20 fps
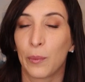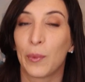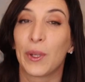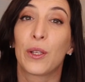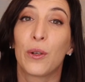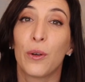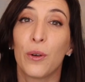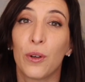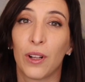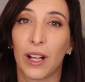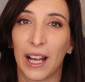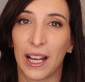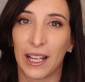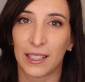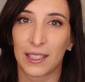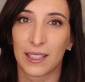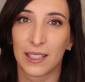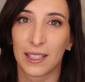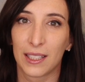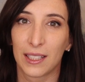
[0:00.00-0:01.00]
with Google
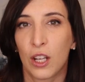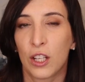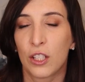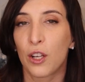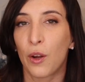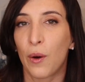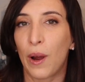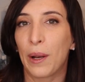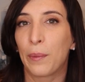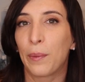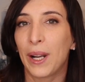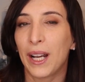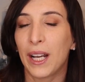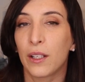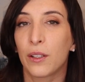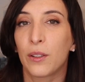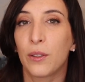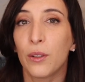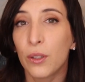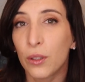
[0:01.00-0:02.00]
Ads. So I
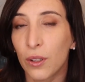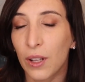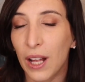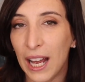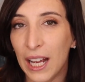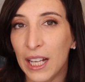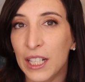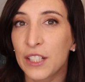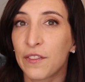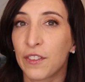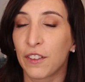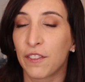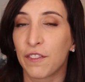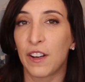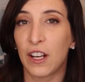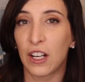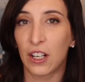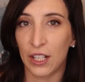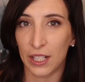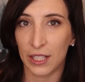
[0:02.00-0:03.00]
ran Google Ads for
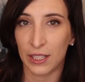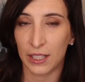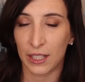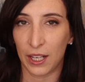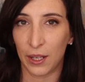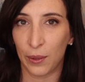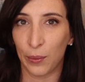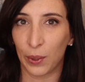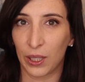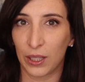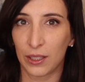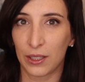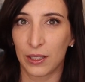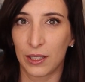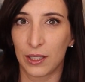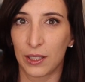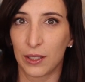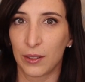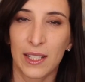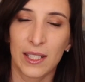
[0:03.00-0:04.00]
various keywords: